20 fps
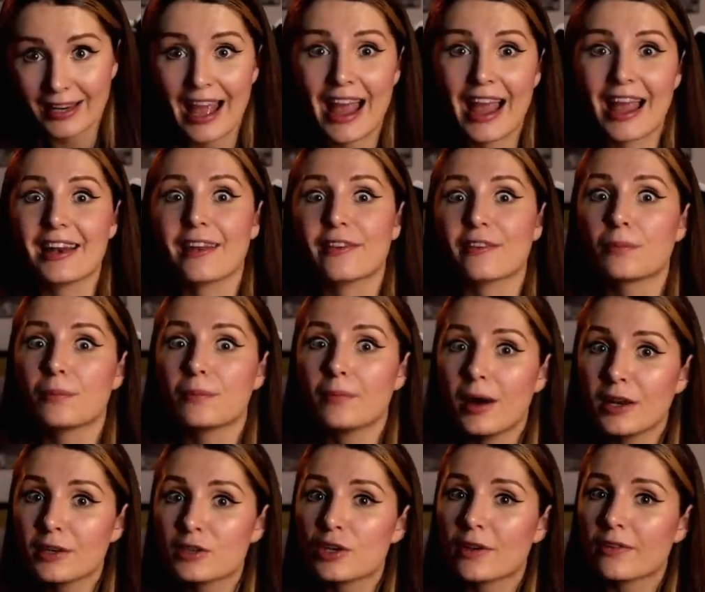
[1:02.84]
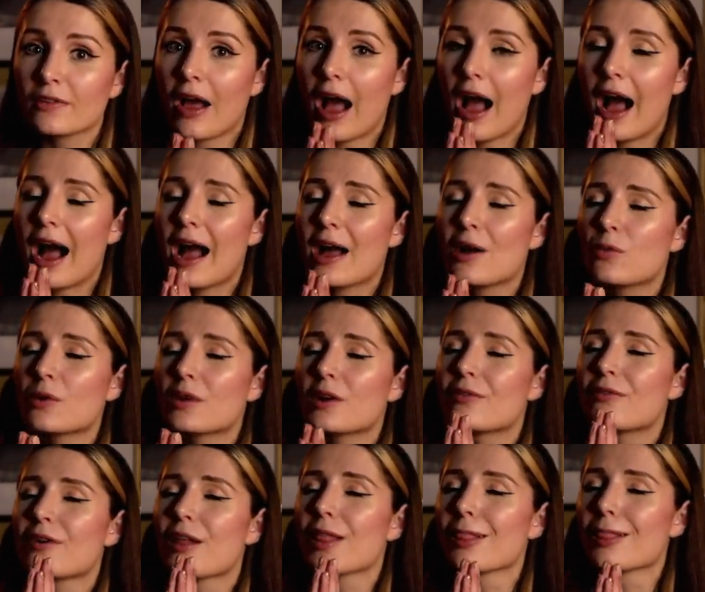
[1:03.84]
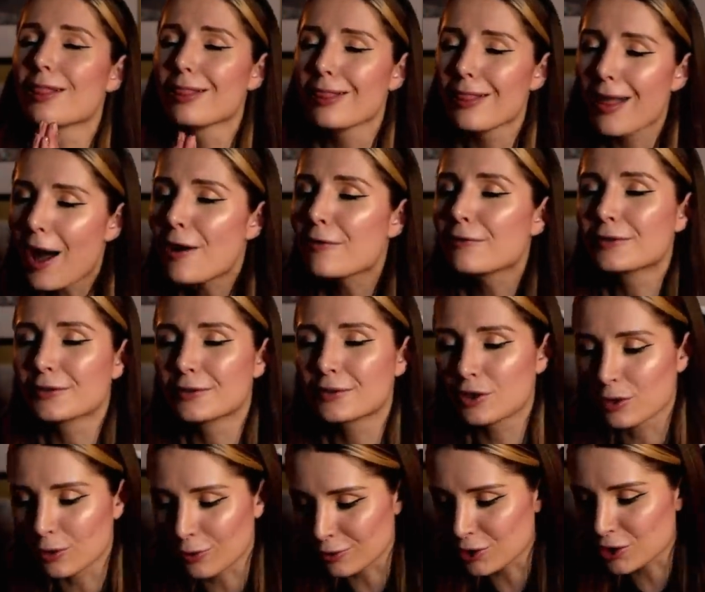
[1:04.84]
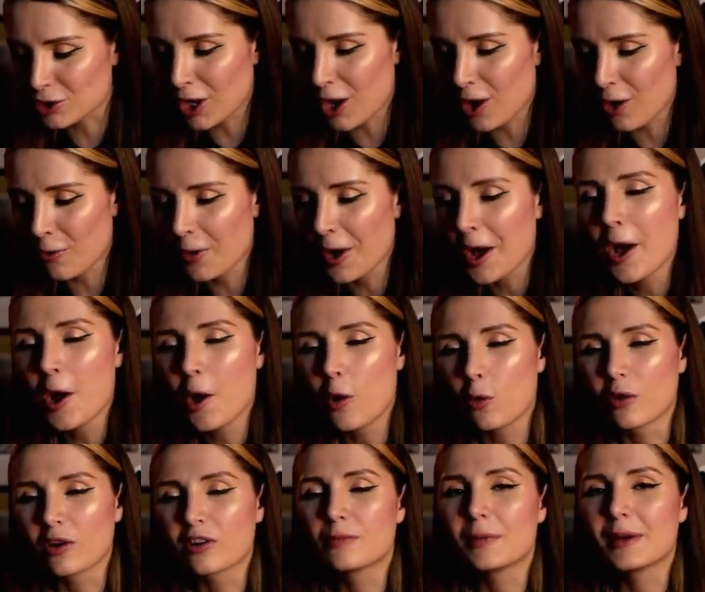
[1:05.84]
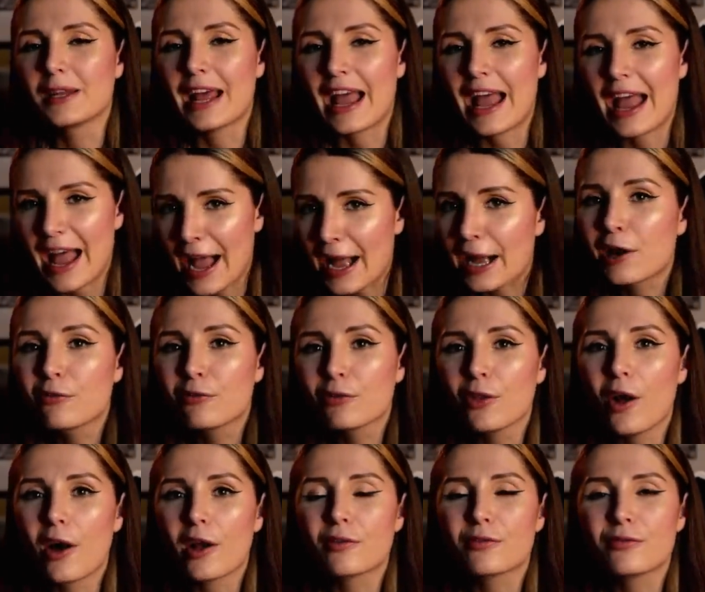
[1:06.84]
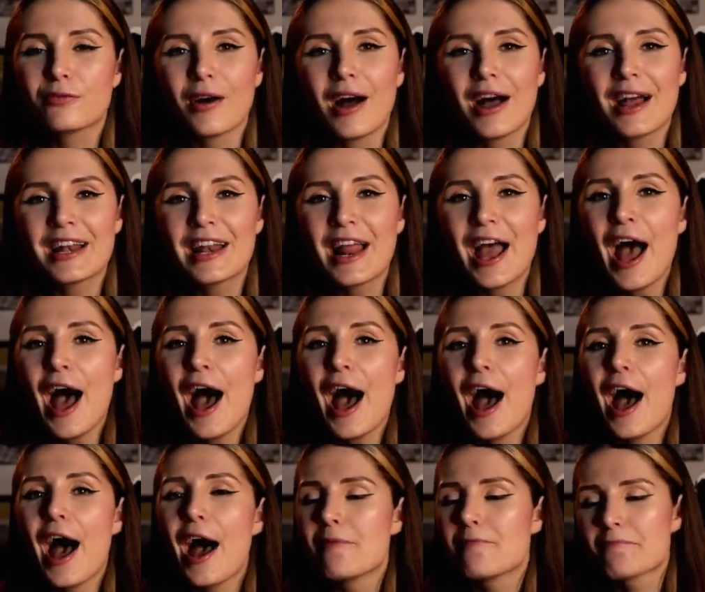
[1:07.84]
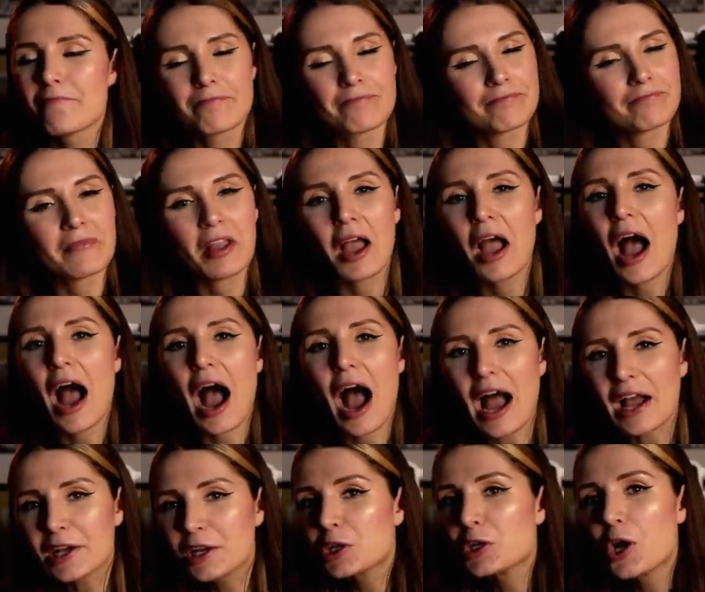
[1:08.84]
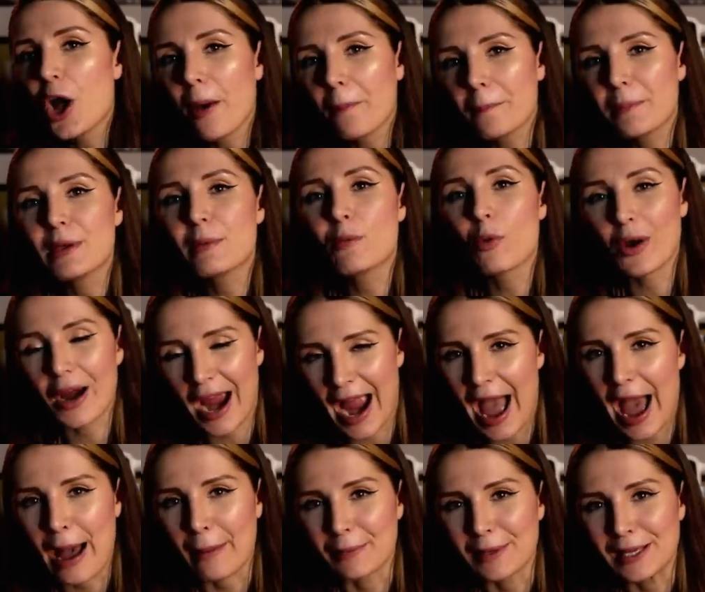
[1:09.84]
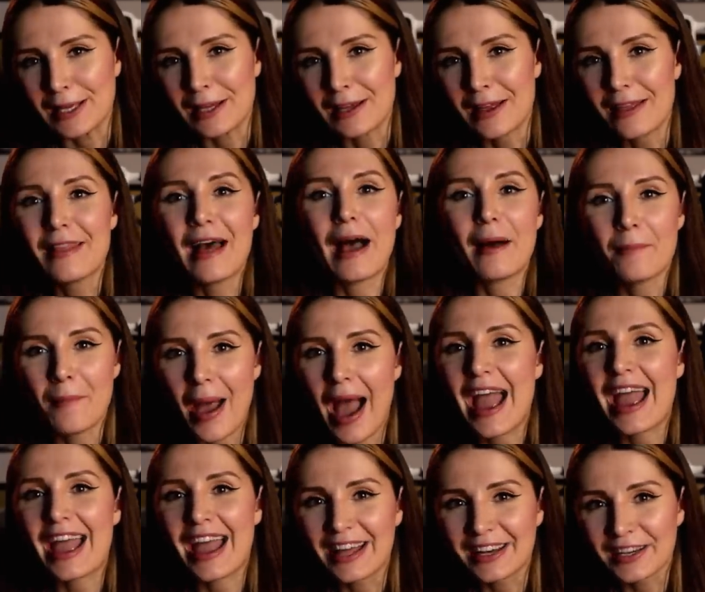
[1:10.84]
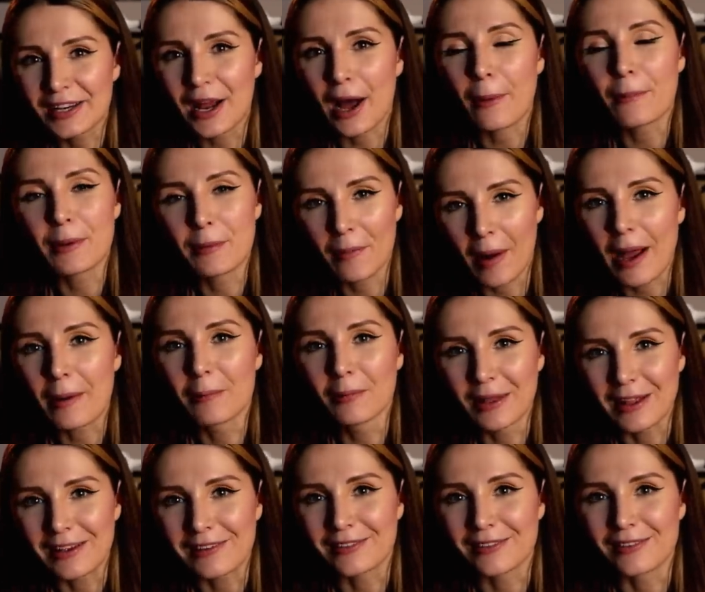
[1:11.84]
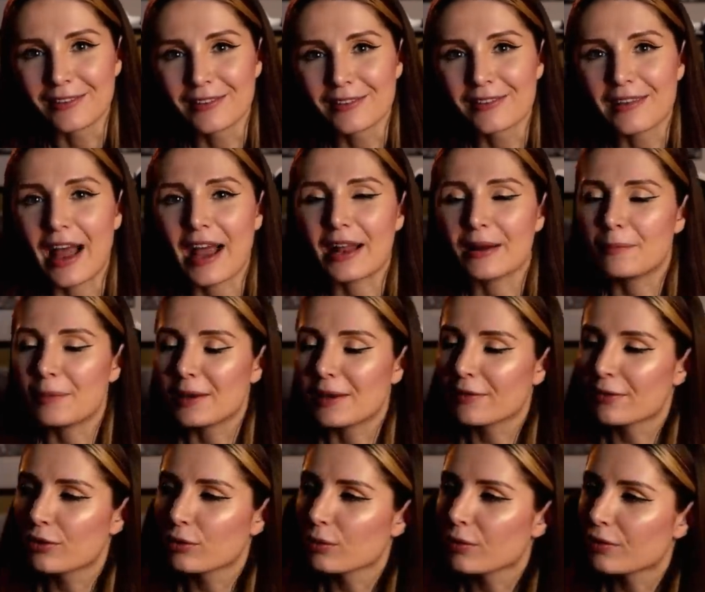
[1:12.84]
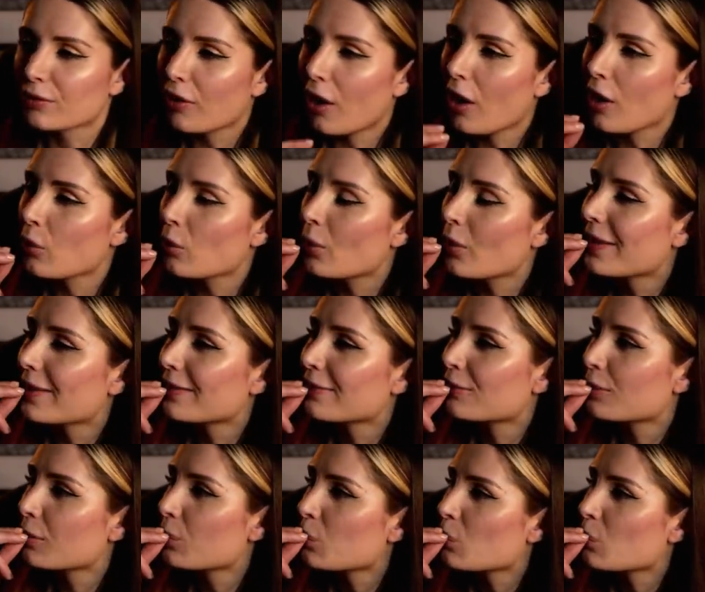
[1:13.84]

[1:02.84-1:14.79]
And as much as I would have loved to do the show, would have been a heck of a lot of fun, I could not be more happy that Matt ended up in my place instead, because the result was